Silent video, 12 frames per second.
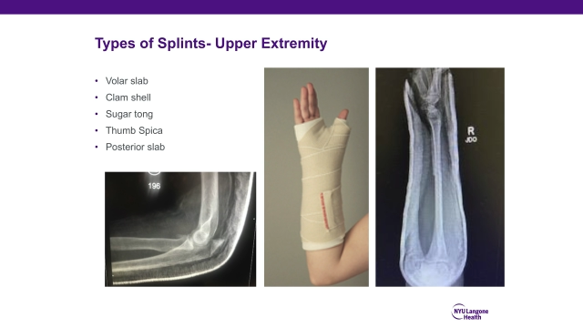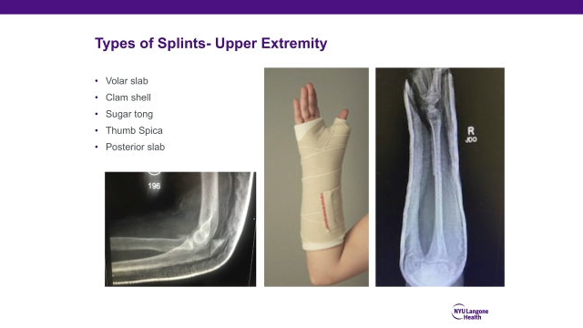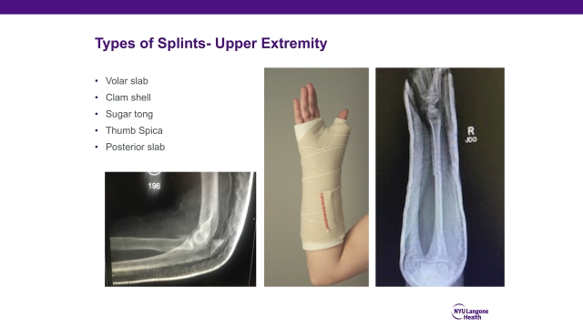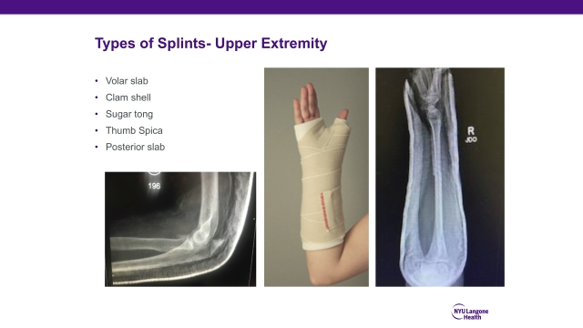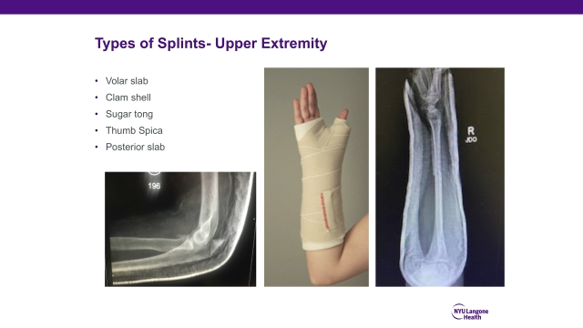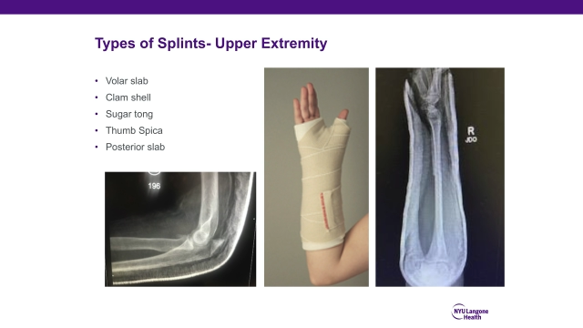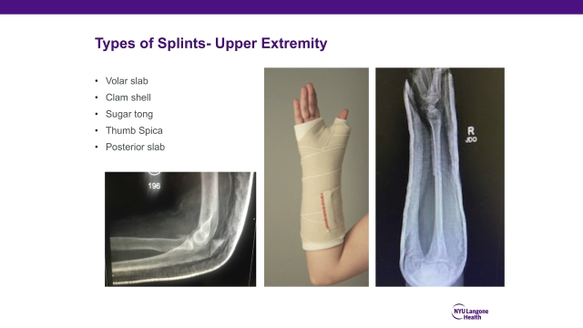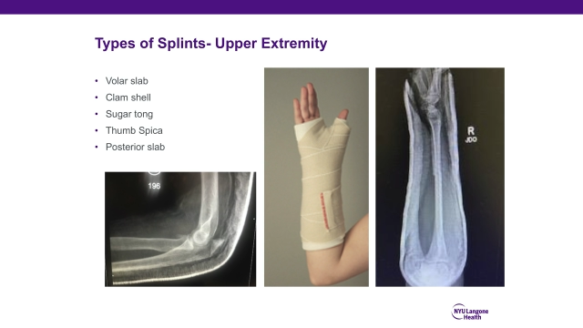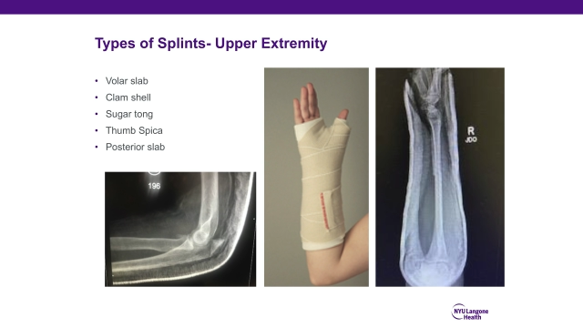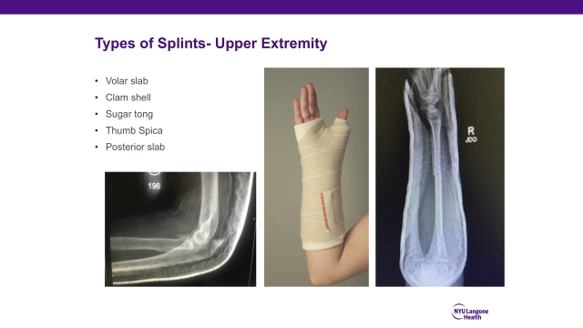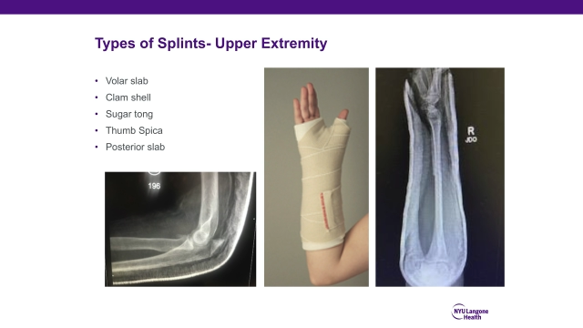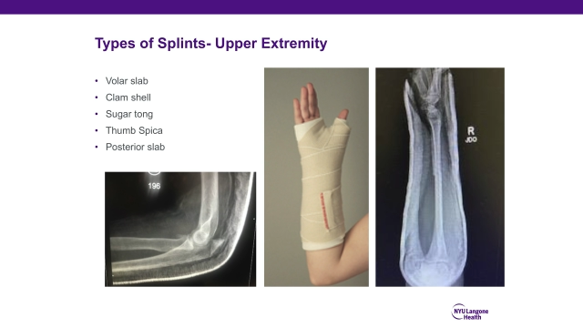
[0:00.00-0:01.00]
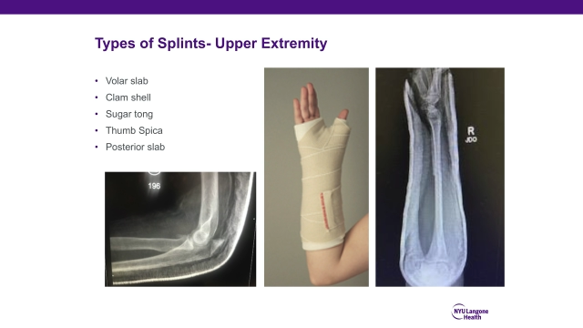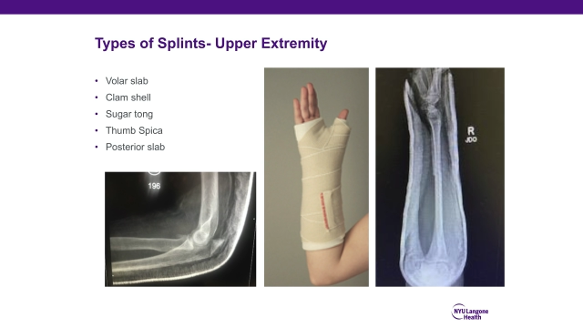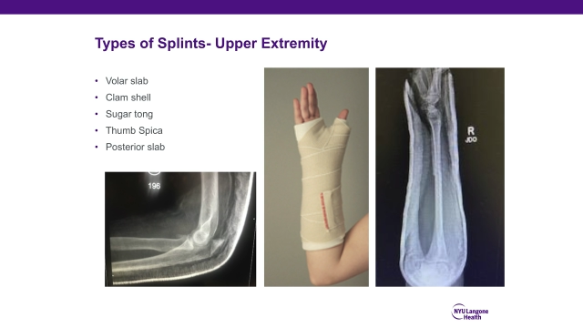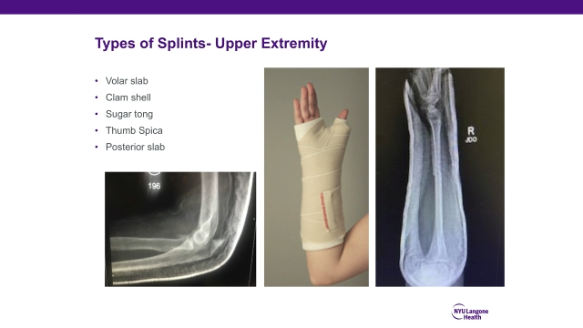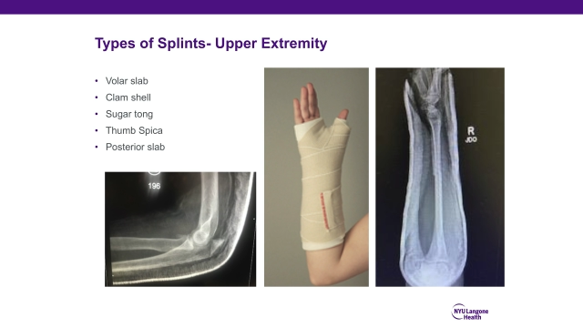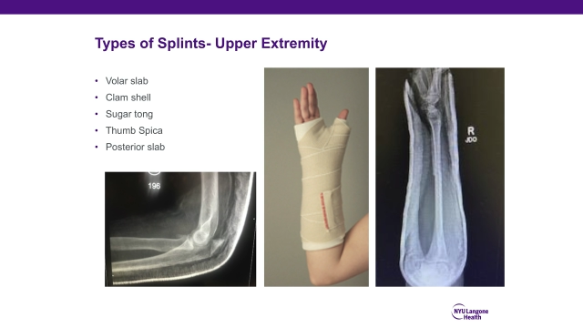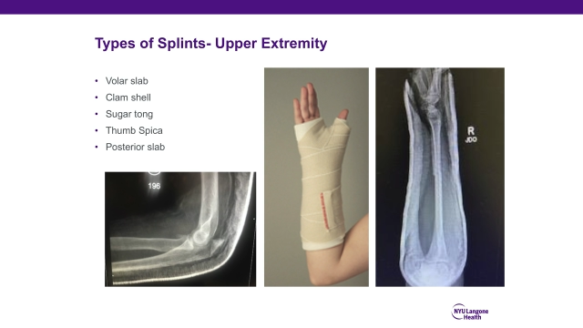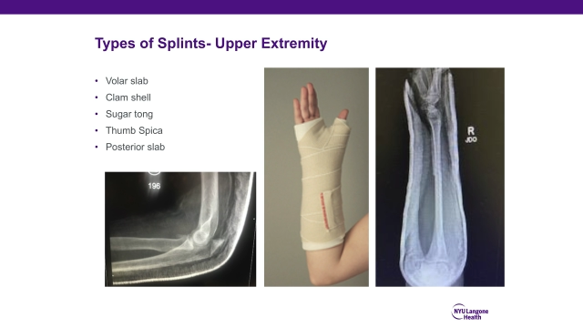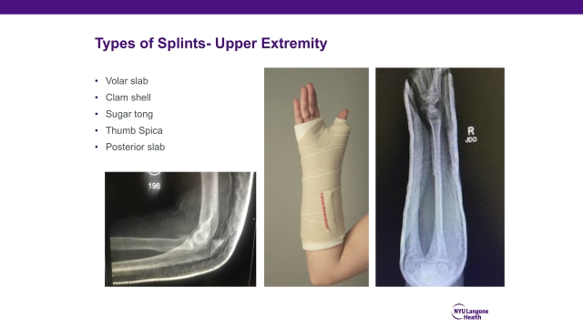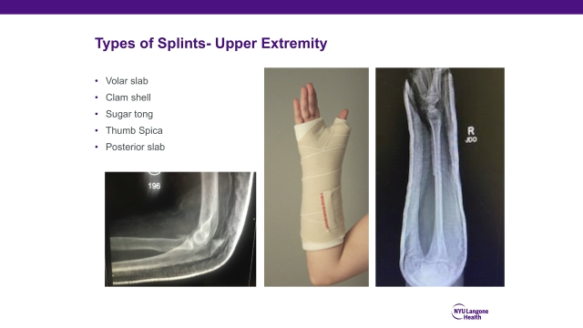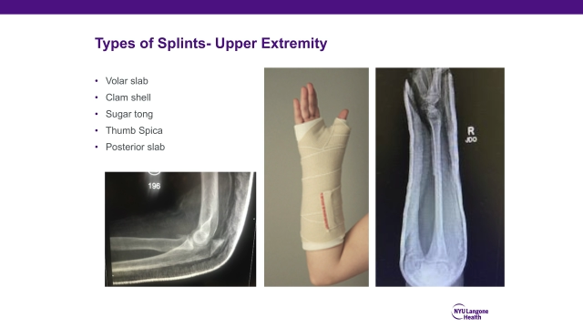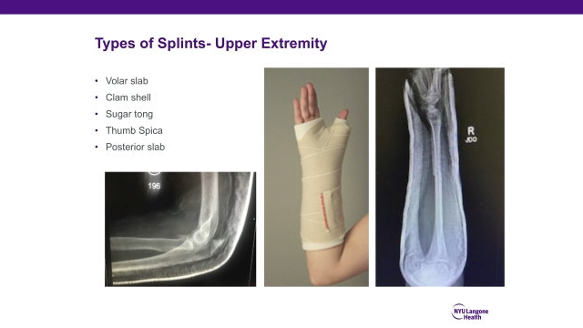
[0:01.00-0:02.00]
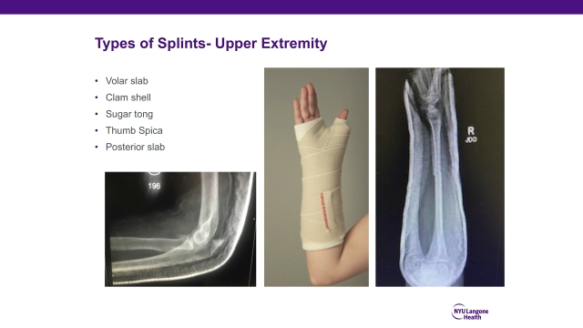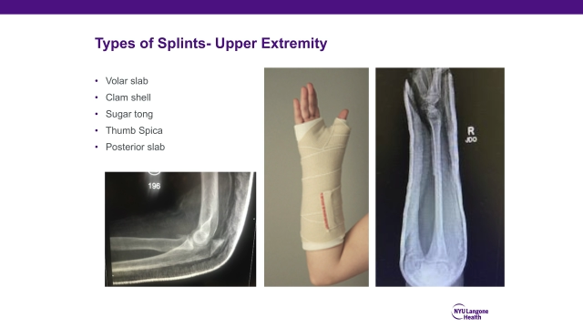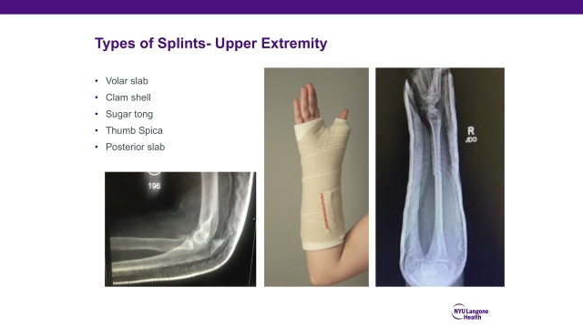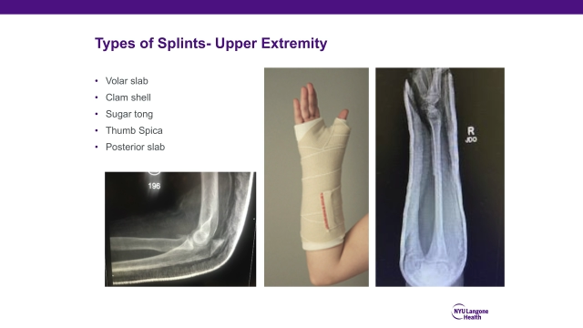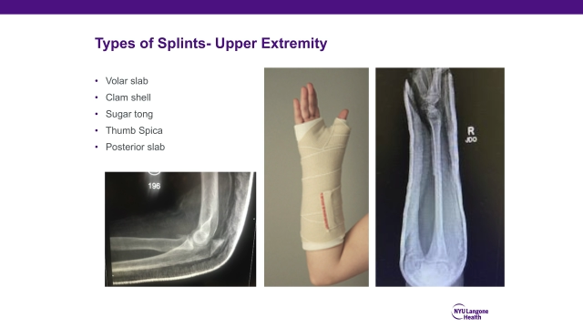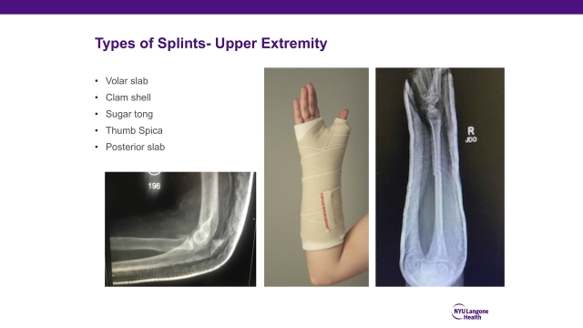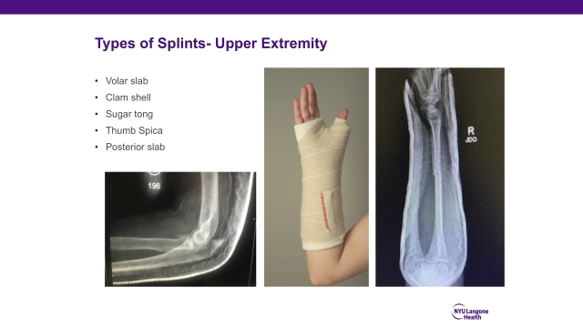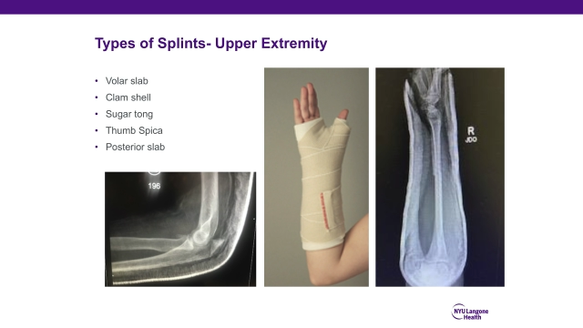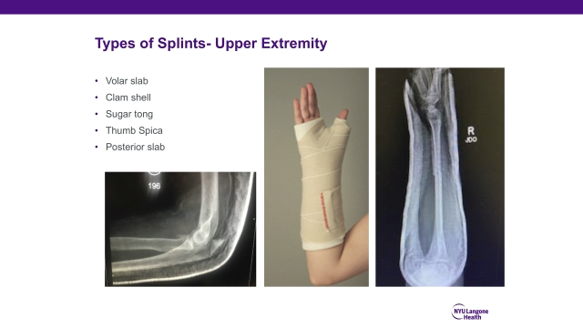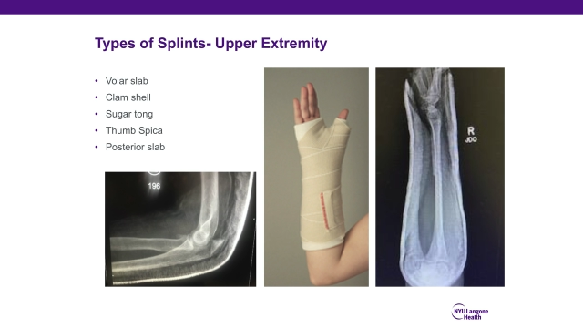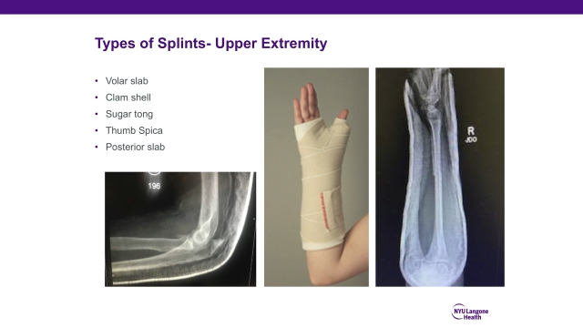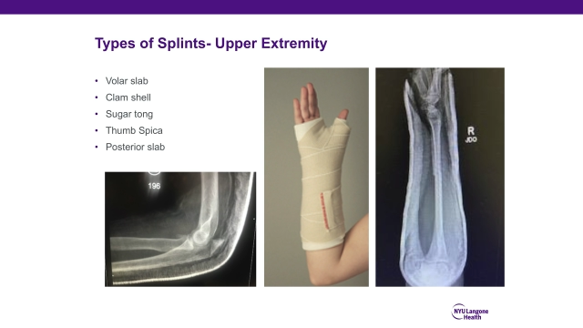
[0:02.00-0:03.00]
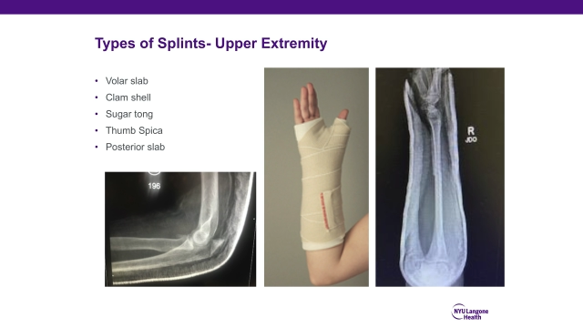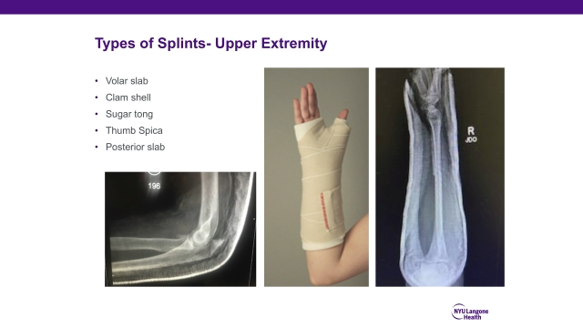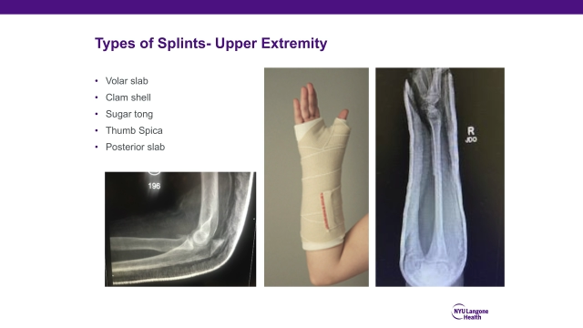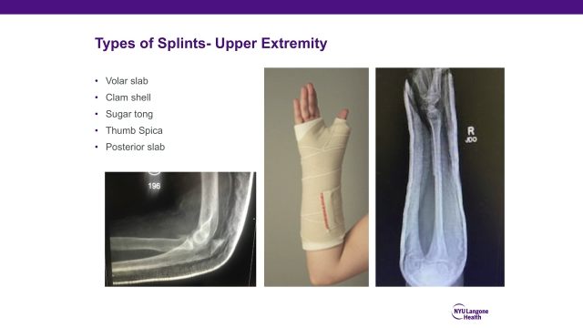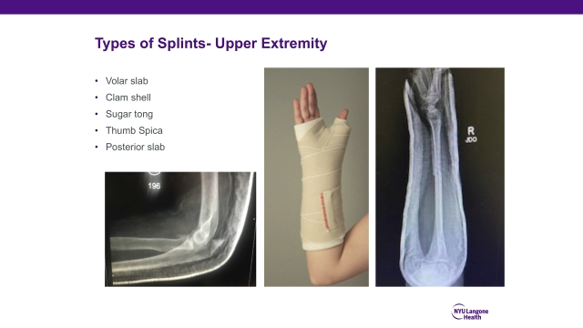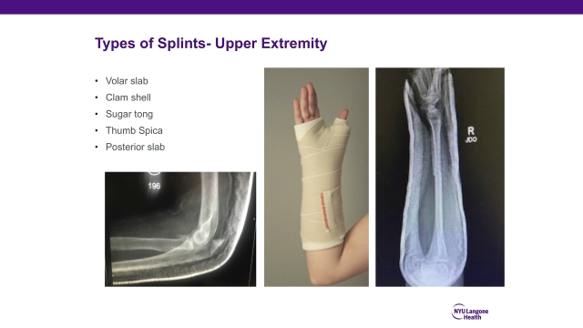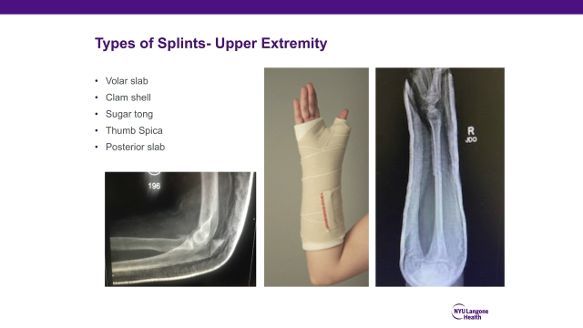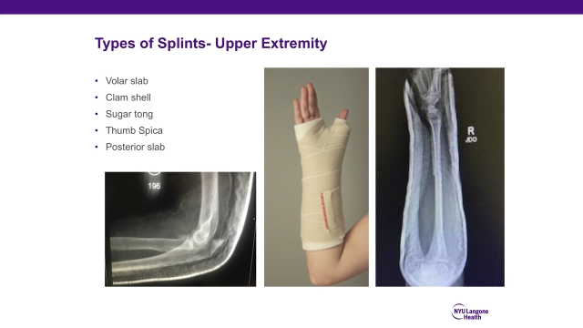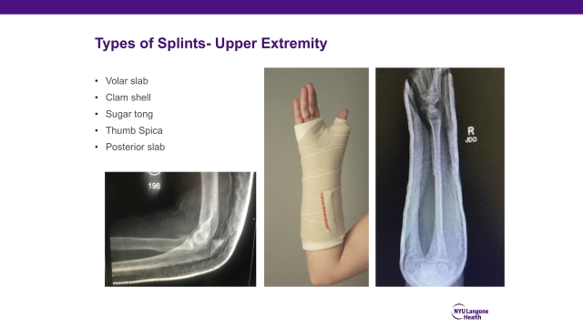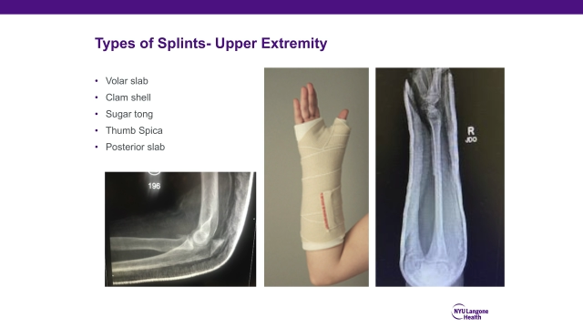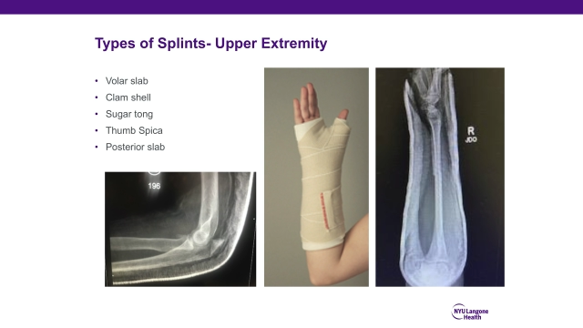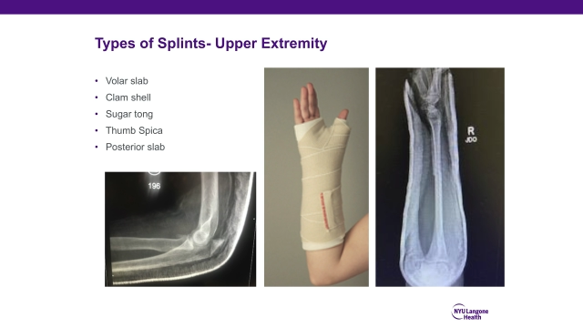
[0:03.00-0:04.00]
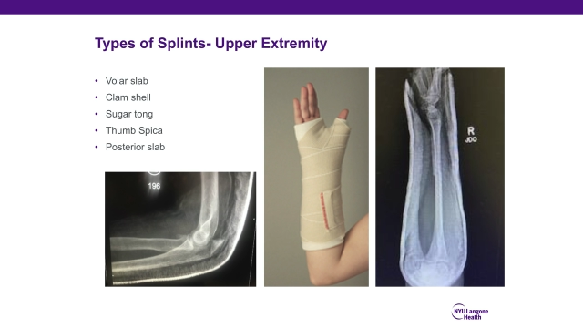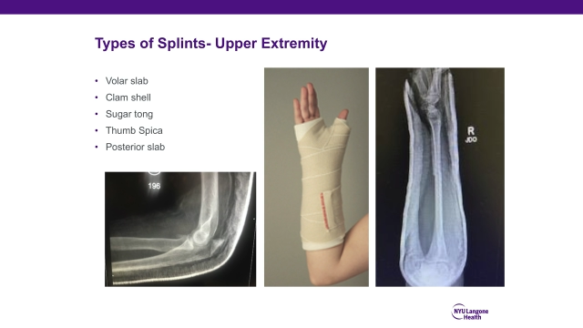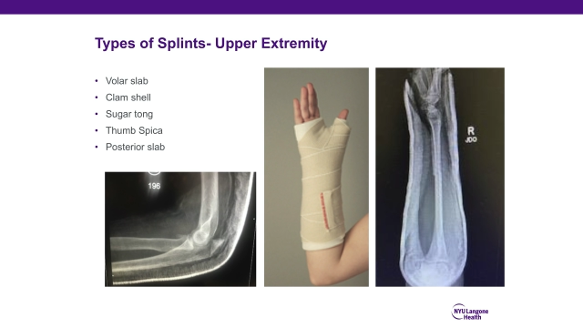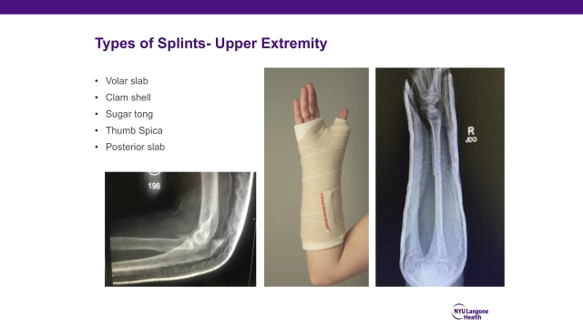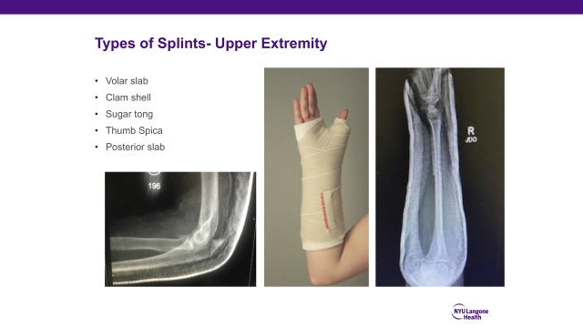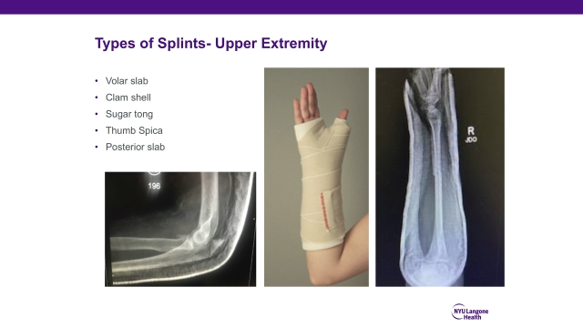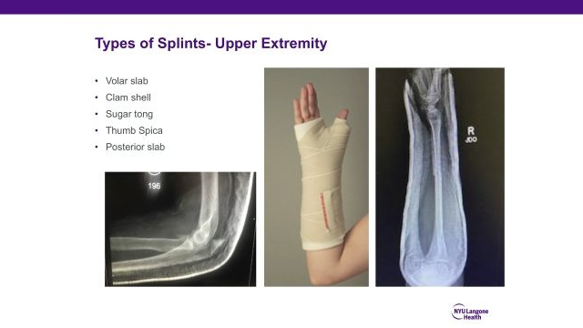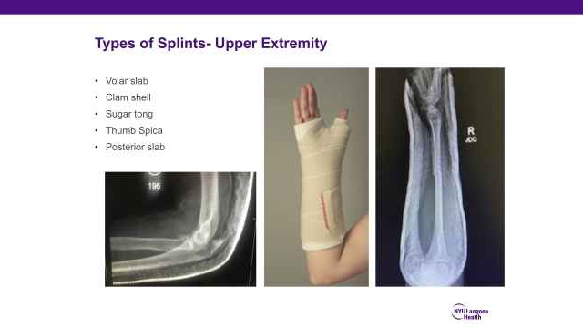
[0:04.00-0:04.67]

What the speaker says: Nobody's mouth can be seen.